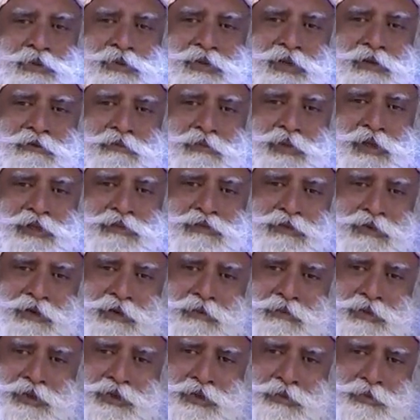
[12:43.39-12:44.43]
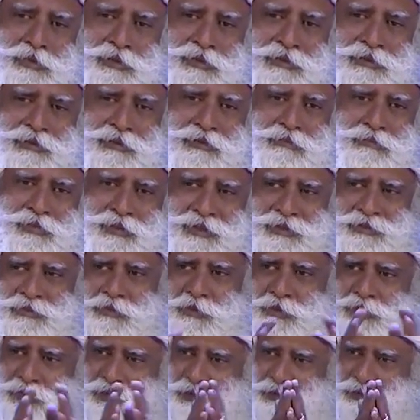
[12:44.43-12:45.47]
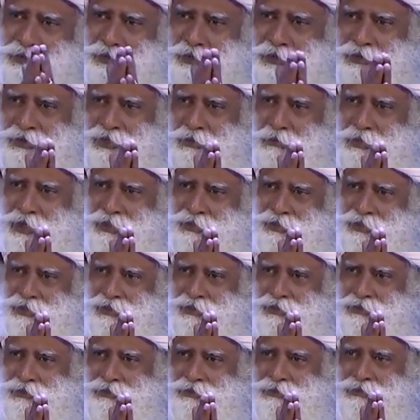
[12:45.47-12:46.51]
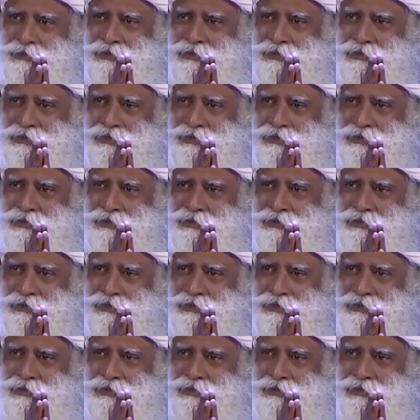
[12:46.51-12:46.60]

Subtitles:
yourself blissful or miserable? Please, what's your choice, I'm asking you?